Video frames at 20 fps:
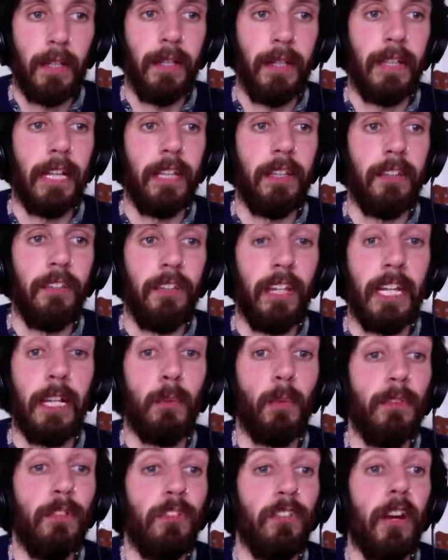Then
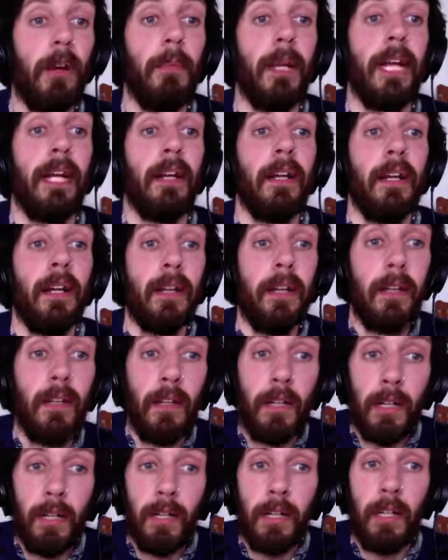singing with strumming.
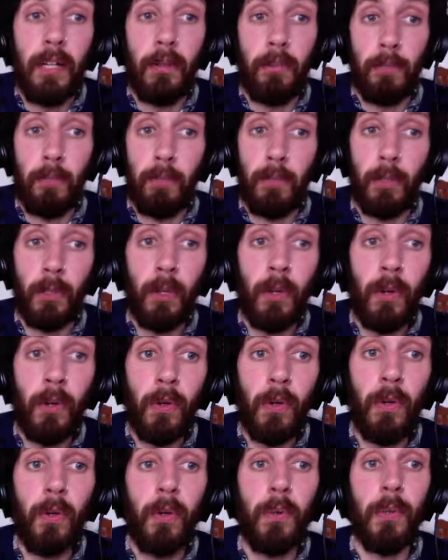I'm
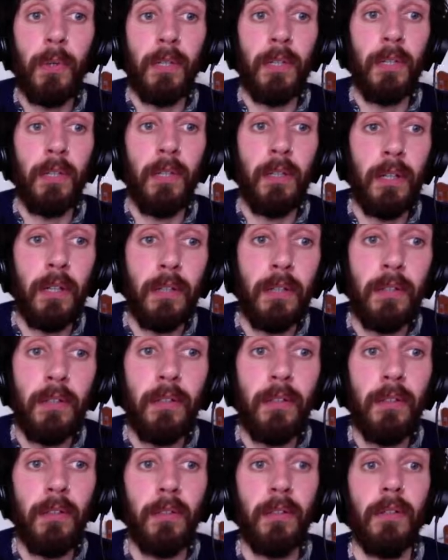going
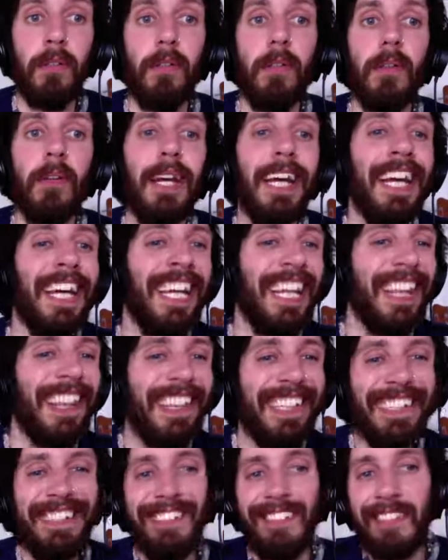under
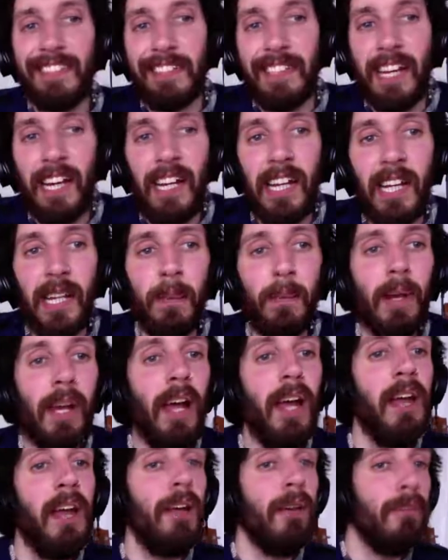and this time
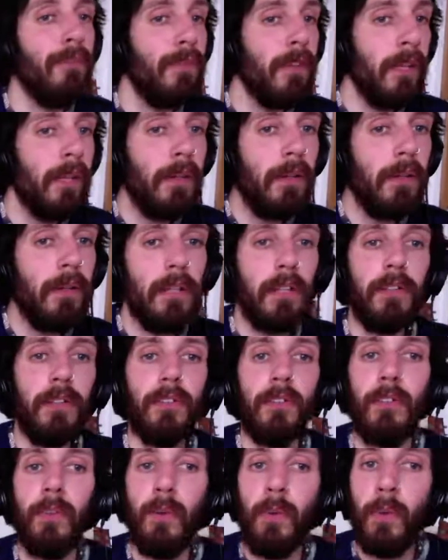I feel
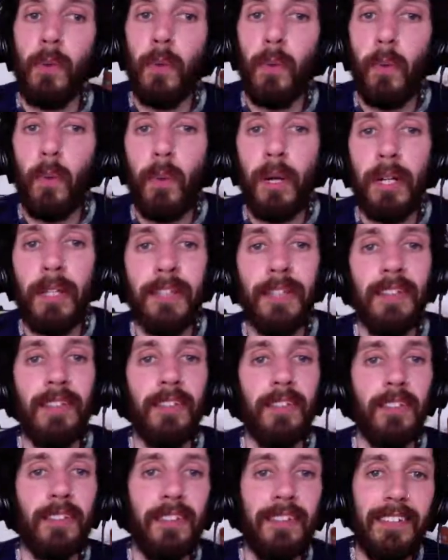there's no
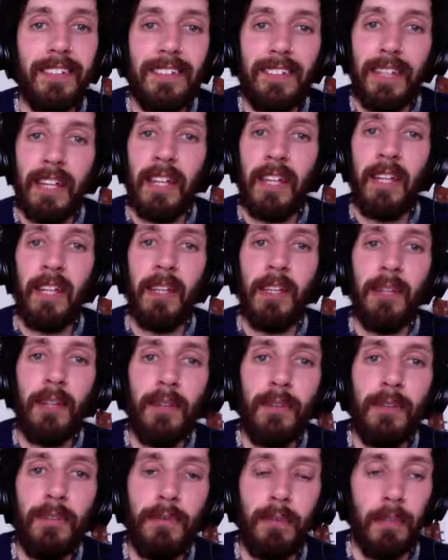one to save
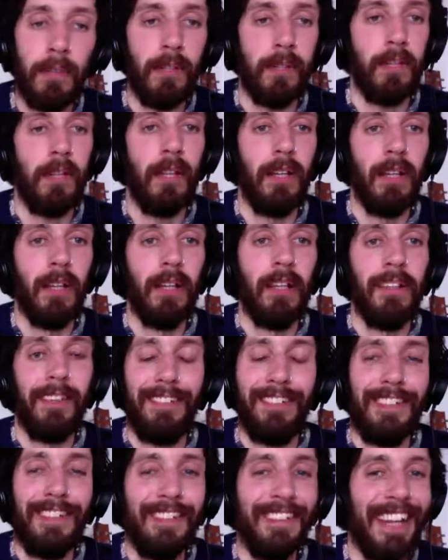me.
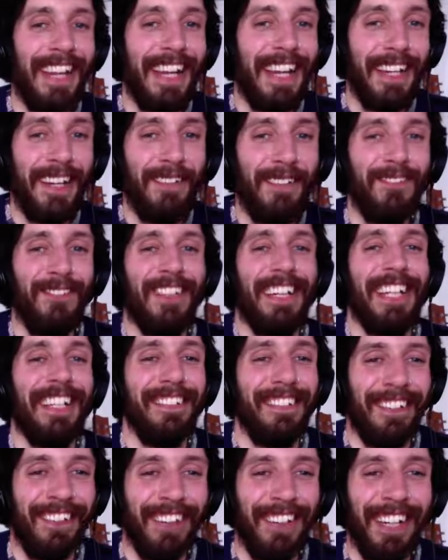Save
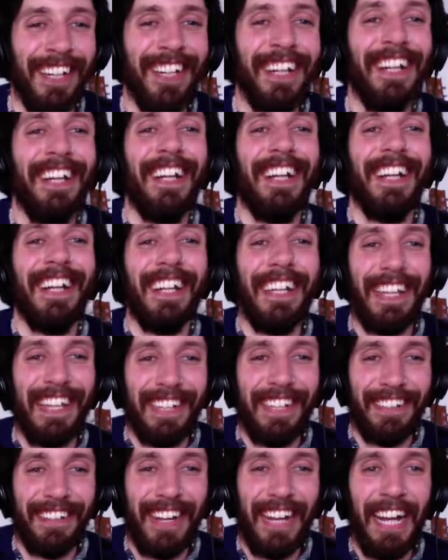me, sorry.
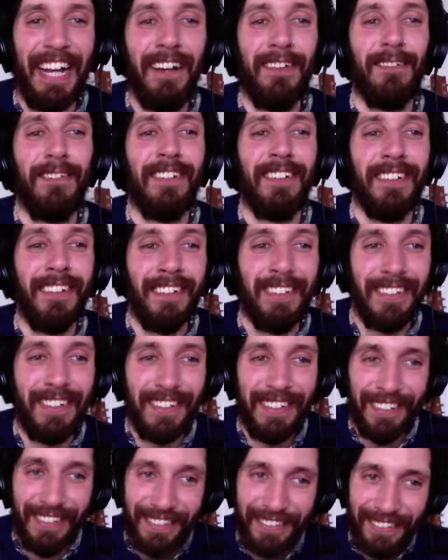Then your F.
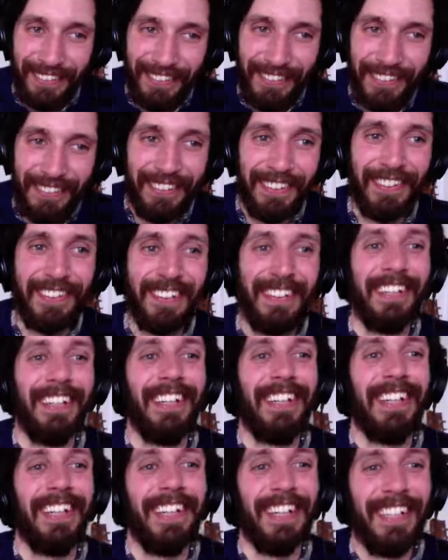
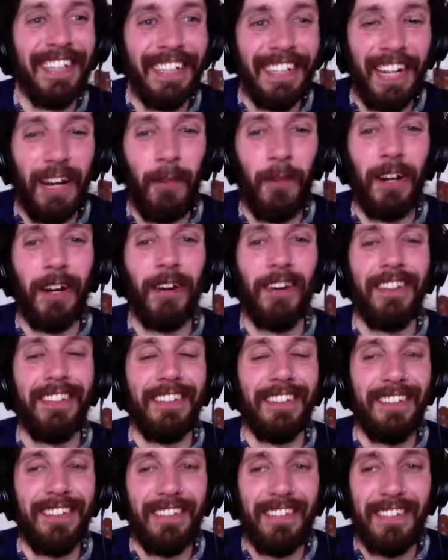Then we're going
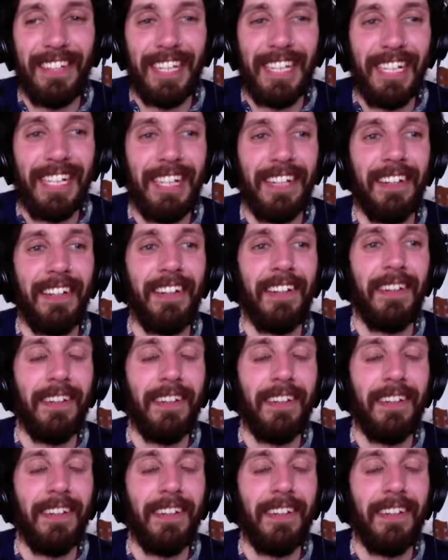to C.